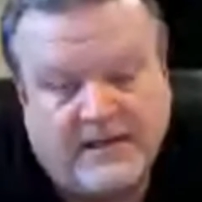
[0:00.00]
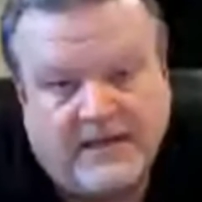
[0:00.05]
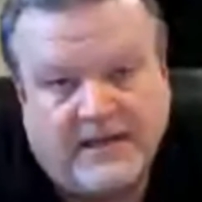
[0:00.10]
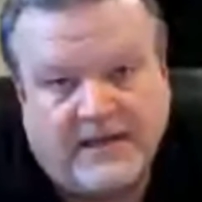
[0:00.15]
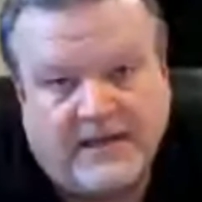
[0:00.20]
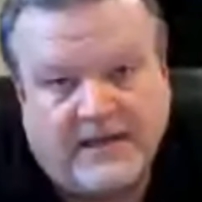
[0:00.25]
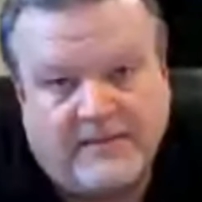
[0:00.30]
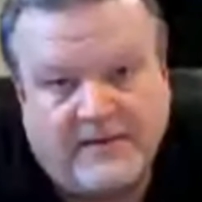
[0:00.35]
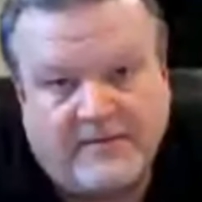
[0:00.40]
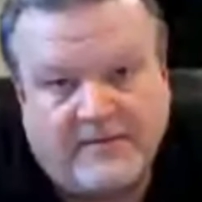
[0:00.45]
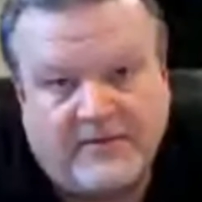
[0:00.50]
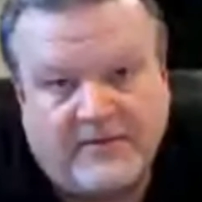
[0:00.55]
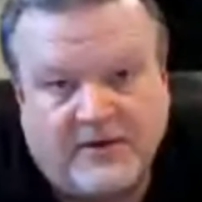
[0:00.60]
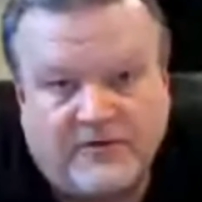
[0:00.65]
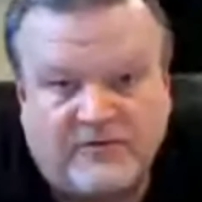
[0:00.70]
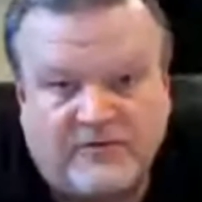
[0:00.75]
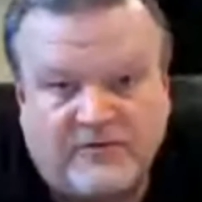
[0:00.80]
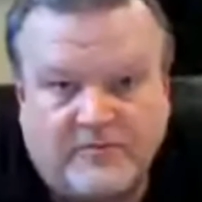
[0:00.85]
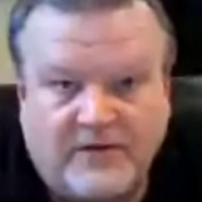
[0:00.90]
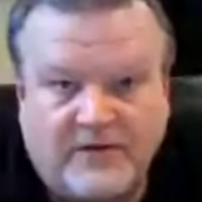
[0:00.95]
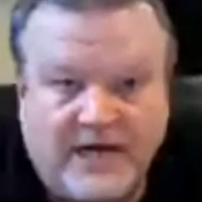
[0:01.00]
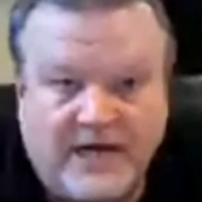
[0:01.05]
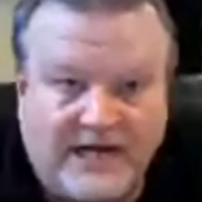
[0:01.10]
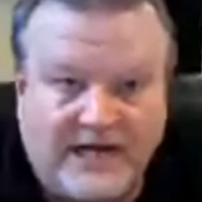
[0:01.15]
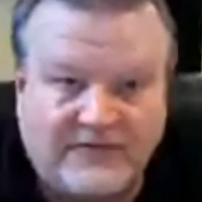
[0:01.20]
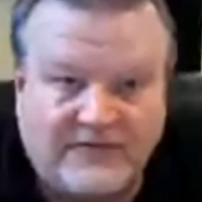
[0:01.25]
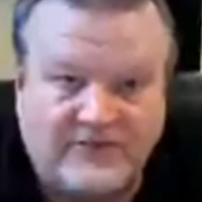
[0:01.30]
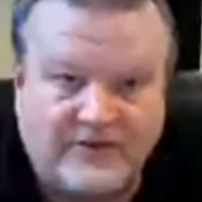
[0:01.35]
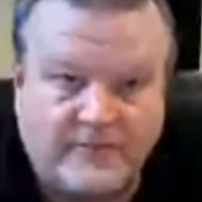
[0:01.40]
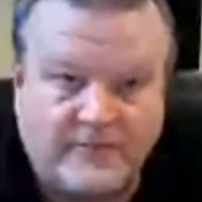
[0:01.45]
And maybe there's some
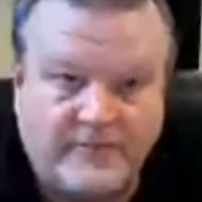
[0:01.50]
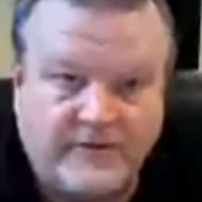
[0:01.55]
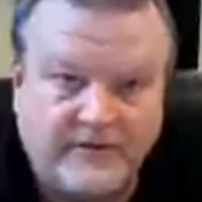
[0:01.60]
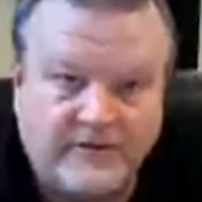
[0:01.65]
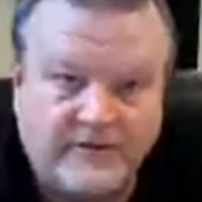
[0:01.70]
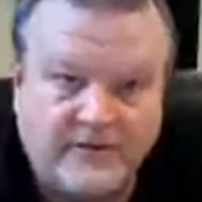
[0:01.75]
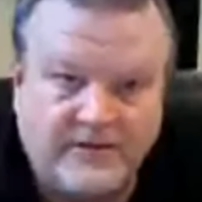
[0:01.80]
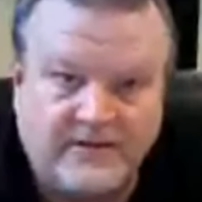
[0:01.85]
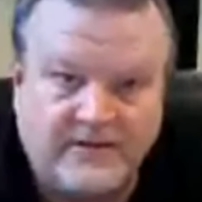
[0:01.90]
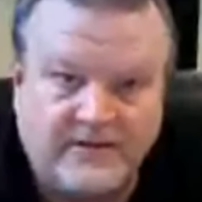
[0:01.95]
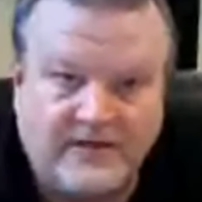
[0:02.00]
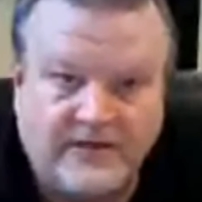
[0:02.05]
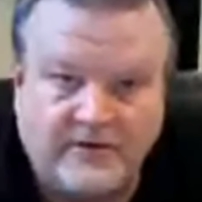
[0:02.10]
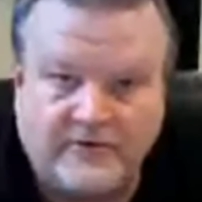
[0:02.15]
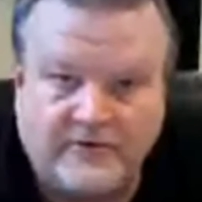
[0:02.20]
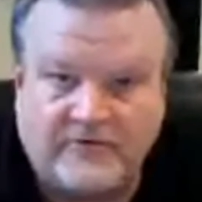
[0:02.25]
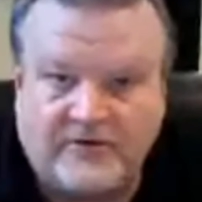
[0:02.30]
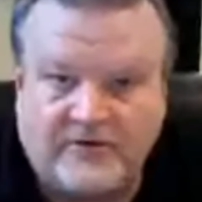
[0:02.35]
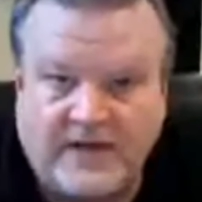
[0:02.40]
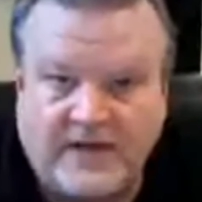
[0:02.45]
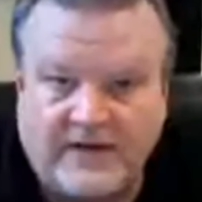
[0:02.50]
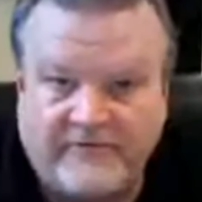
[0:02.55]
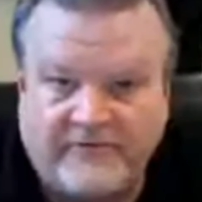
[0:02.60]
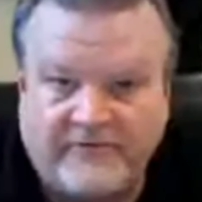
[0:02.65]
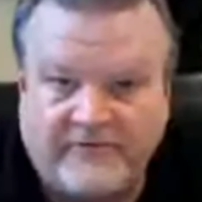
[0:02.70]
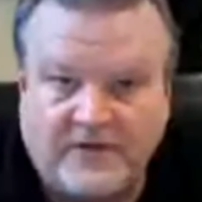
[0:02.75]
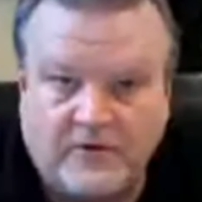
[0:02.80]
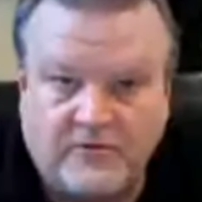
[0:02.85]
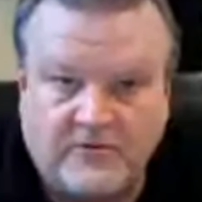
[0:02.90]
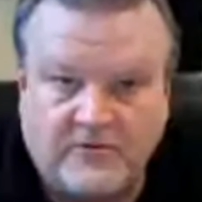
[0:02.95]
gossip and hearsay
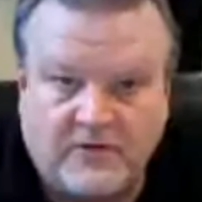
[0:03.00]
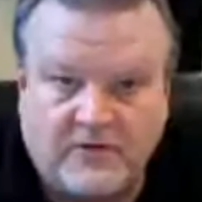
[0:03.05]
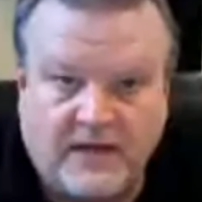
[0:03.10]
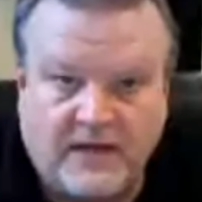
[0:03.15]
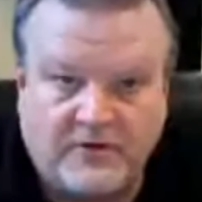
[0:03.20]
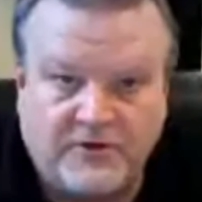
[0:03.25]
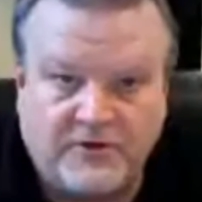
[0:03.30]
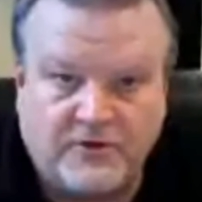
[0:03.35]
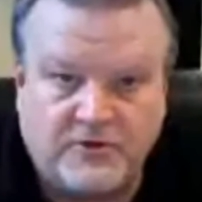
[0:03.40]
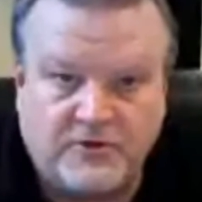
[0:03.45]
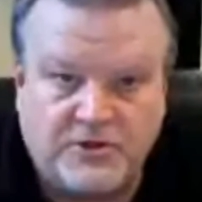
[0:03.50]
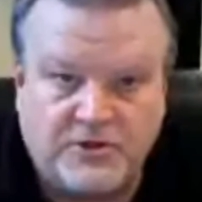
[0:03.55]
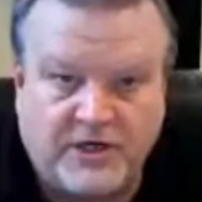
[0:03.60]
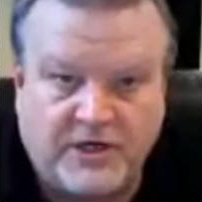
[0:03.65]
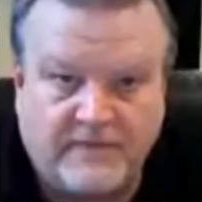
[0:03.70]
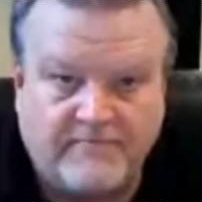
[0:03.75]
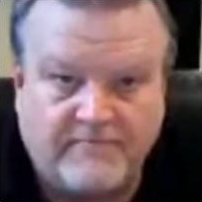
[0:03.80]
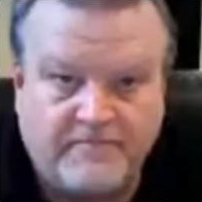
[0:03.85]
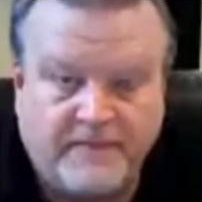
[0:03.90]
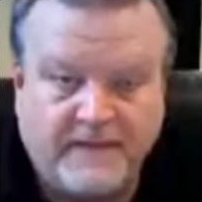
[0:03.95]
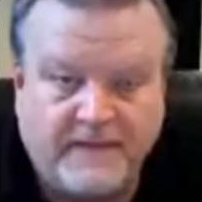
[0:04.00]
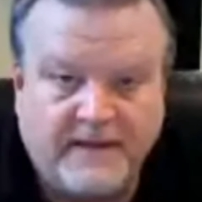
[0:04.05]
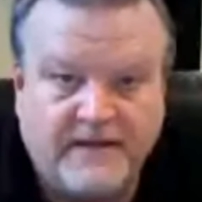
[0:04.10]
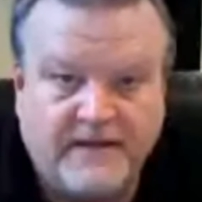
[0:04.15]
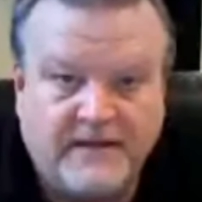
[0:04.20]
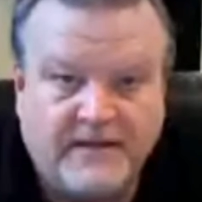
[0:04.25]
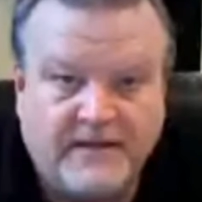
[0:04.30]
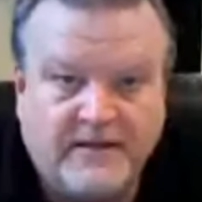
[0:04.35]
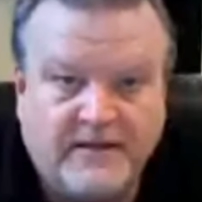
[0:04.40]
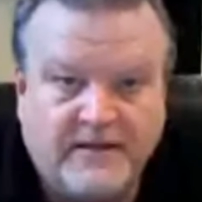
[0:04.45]
floating around your gym
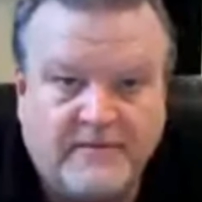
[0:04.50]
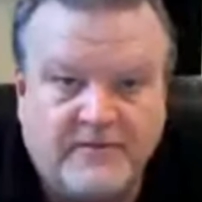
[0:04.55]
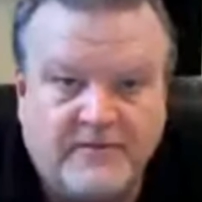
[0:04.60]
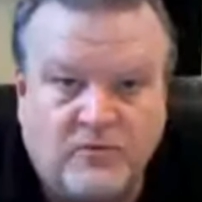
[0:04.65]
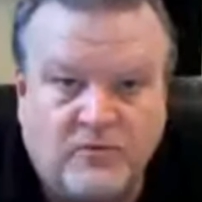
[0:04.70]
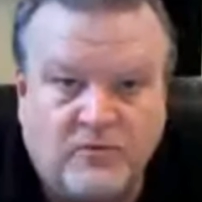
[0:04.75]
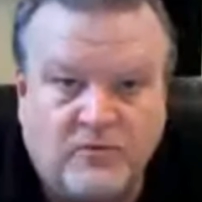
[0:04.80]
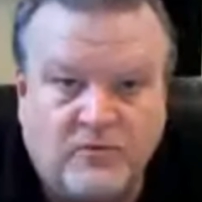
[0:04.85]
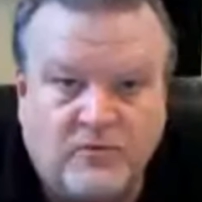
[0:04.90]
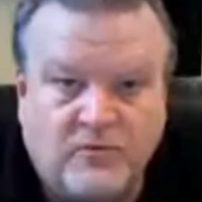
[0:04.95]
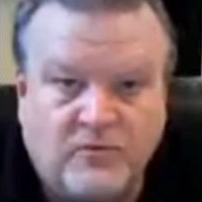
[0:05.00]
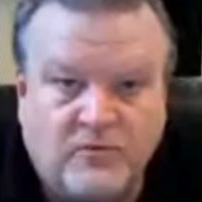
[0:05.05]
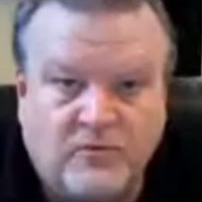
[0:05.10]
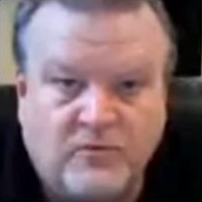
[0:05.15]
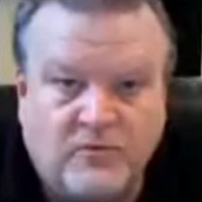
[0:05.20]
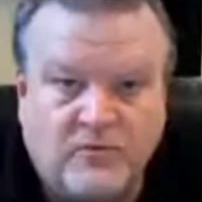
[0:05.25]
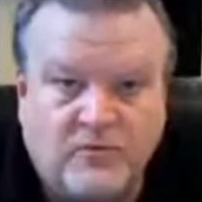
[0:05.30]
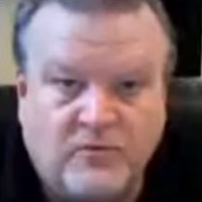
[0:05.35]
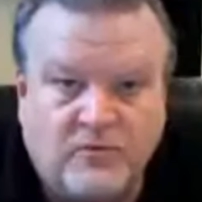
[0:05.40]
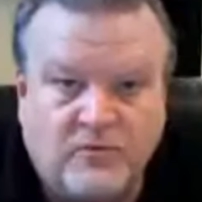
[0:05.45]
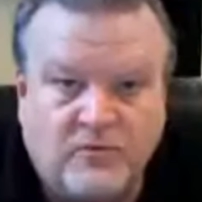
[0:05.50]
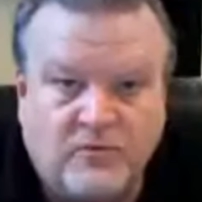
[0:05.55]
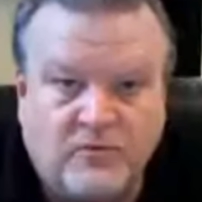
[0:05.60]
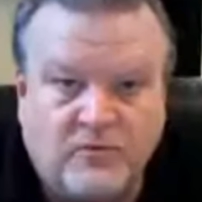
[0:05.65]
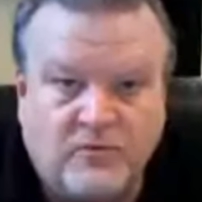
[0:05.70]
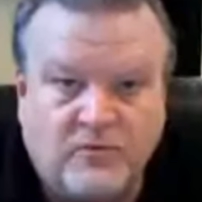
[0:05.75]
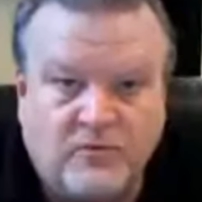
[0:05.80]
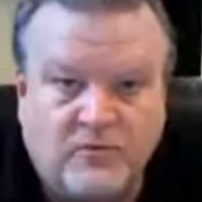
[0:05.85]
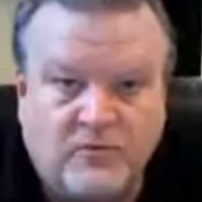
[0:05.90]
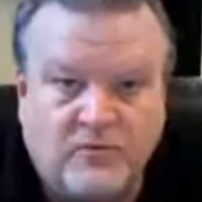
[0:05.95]
between your staff. This
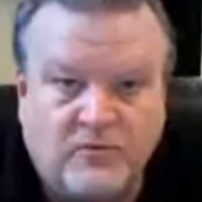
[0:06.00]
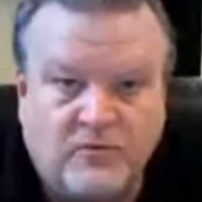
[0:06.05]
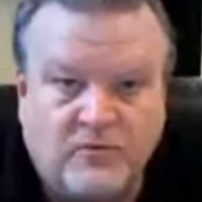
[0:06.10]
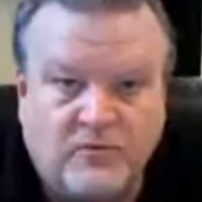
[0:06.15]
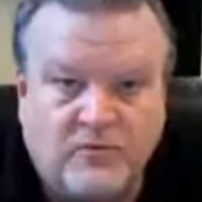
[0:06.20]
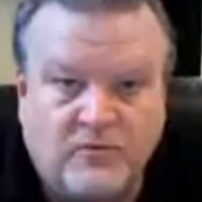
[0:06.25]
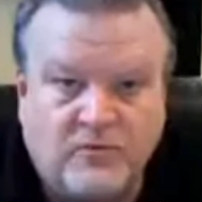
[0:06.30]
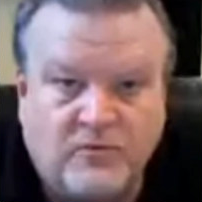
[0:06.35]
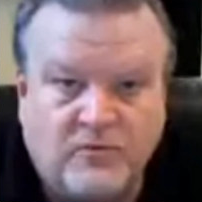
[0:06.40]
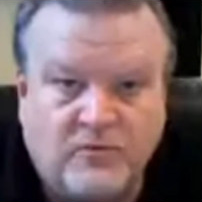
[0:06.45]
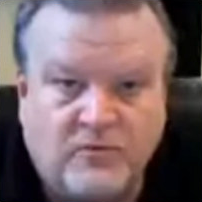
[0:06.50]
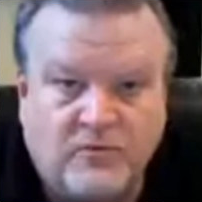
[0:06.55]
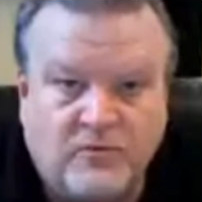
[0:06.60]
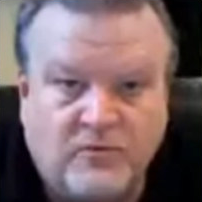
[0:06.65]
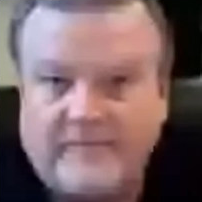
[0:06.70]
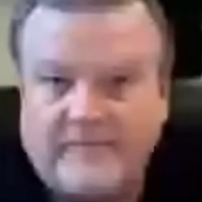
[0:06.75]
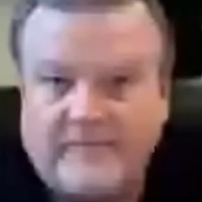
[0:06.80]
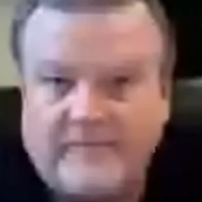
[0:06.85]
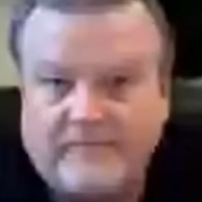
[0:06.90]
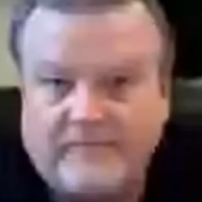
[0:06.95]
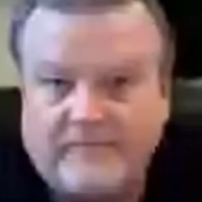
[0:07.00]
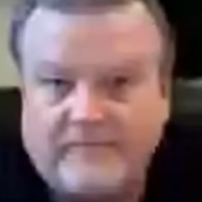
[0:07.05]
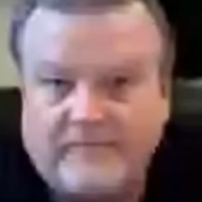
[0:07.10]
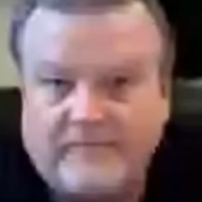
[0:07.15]
isn't cool. This is a mob.